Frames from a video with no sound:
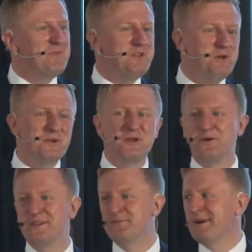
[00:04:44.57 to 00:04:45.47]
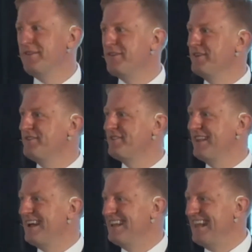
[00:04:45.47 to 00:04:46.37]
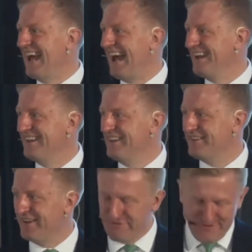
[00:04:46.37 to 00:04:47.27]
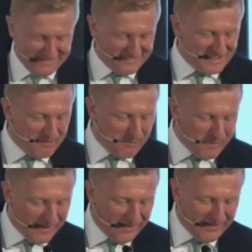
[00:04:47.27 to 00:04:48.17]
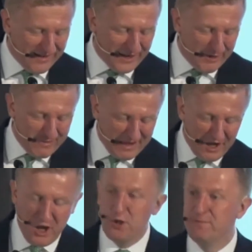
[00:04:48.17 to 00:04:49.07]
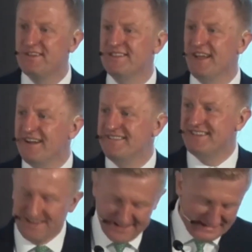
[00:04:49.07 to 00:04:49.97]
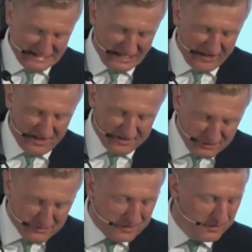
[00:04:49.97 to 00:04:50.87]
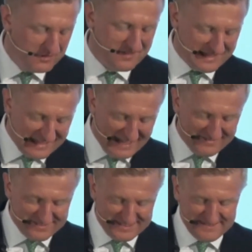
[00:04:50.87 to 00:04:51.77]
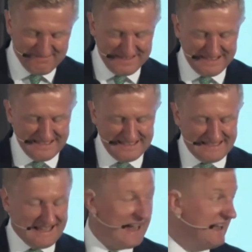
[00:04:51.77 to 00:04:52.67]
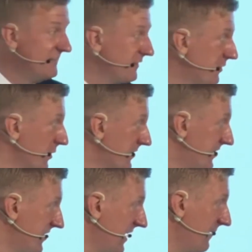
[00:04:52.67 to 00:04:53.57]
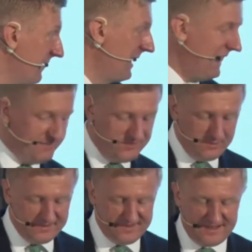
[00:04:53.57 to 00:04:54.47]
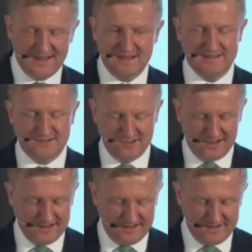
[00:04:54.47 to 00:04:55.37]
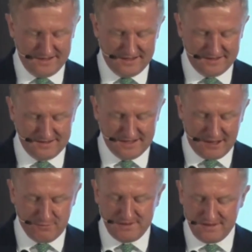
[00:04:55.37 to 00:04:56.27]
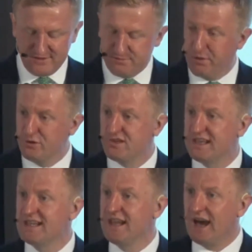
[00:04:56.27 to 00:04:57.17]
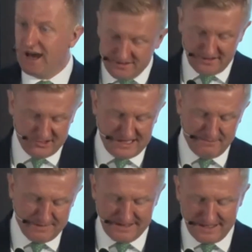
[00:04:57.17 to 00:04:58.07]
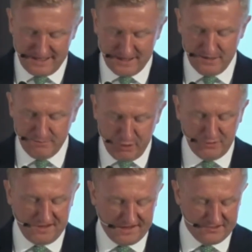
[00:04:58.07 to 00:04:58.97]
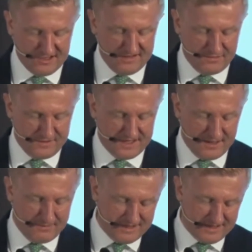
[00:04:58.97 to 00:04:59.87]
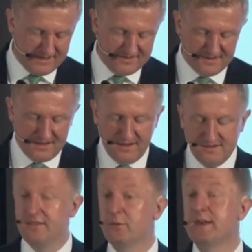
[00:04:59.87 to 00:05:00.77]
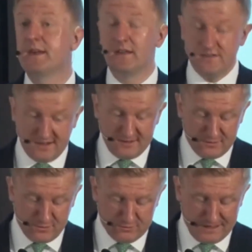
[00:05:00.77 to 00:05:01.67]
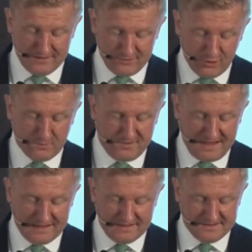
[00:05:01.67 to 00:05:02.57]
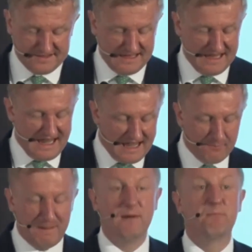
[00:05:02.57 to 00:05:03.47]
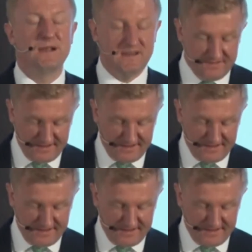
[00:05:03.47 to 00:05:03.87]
Unicorn is one of those slightly hackneyed phrases now, but we are home to 99 unicorns and counting. And of course, as you were saying, Charlie, the government is pushing and unashamedly pro-tech agenda for the coming years so that we can continue to attract top talent, help our brilliant